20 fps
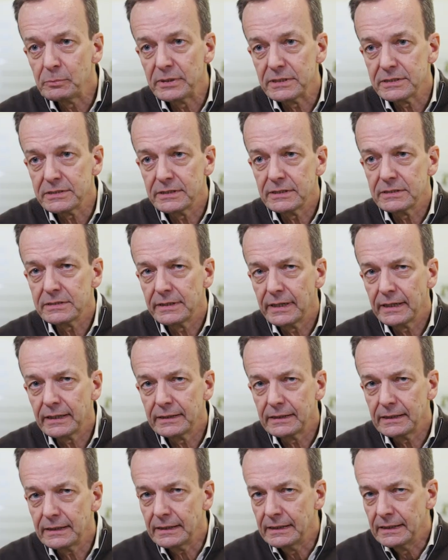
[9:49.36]
business,
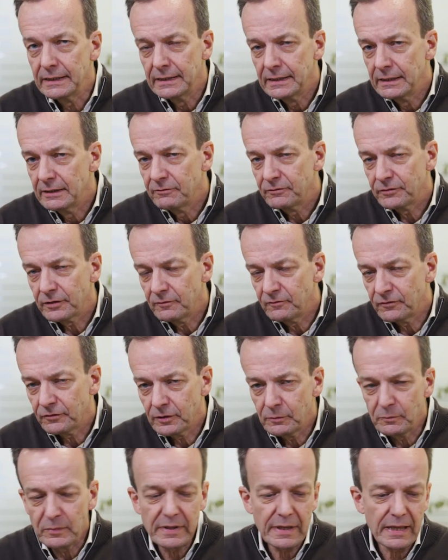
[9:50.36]
like
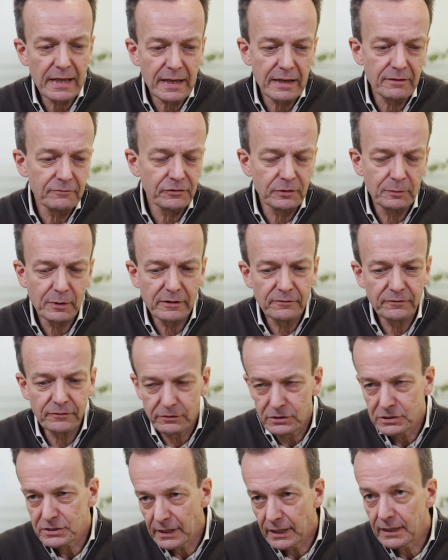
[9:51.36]
from our
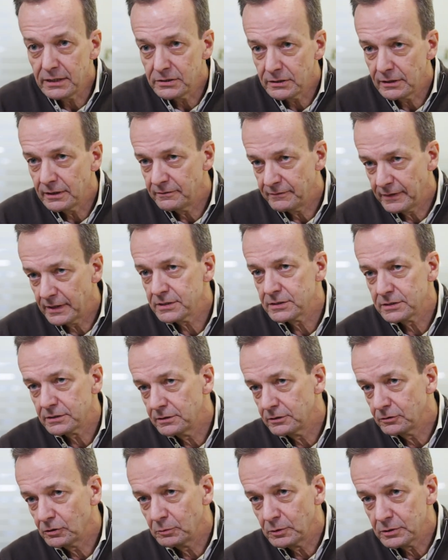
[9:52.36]
first angel
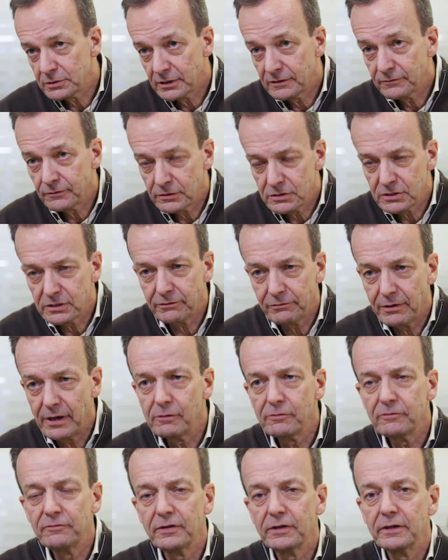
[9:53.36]
investor, almost our first
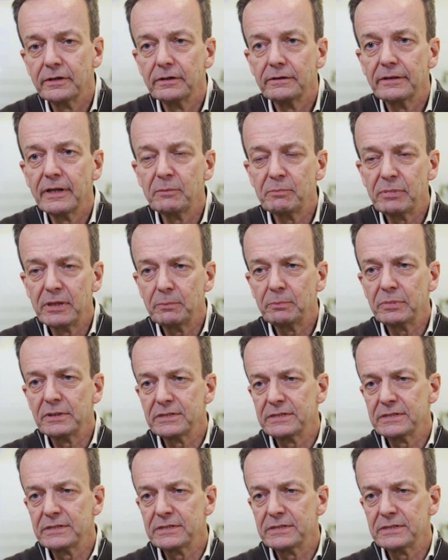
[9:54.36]
crowdfunder, that people